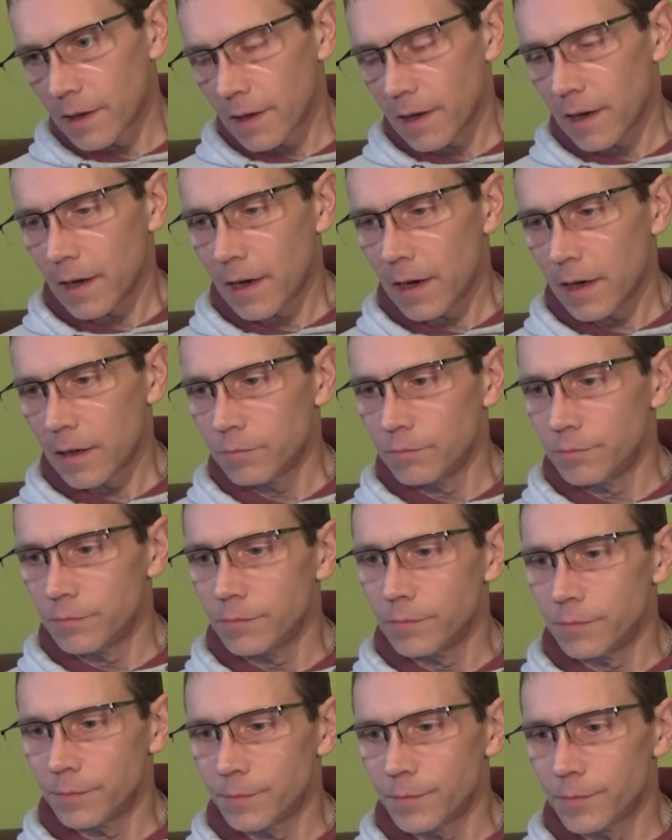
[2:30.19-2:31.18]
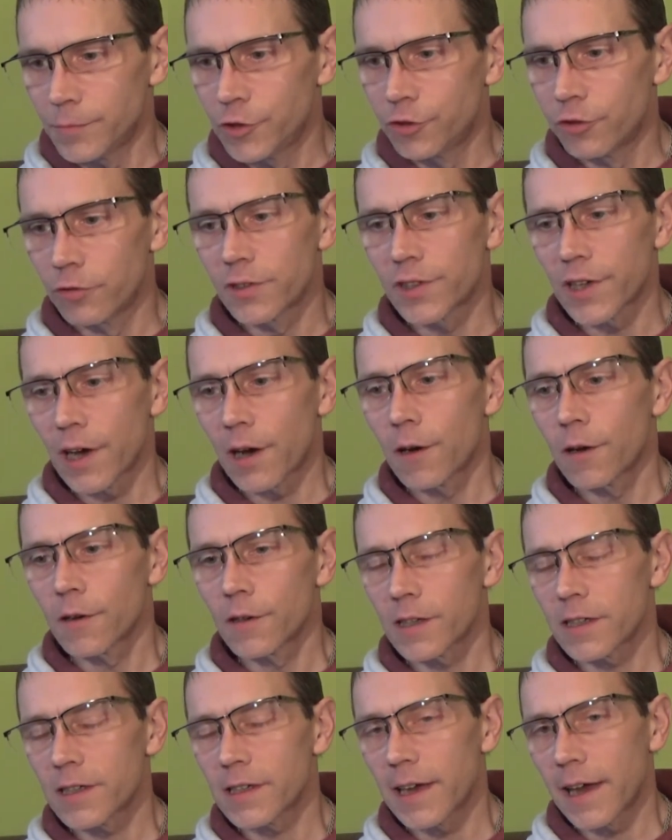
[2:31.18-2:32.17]
Drugs are
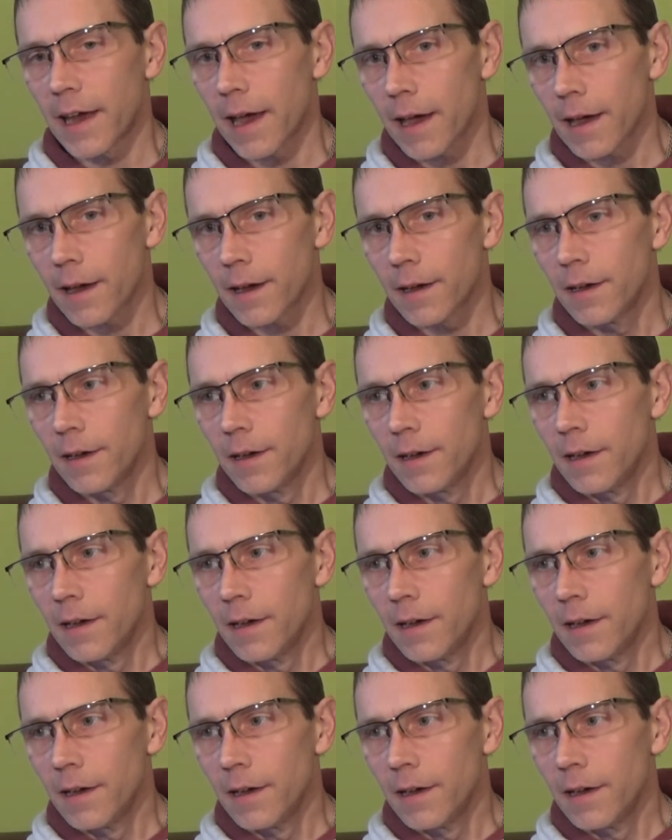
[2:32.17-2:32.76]
harder to get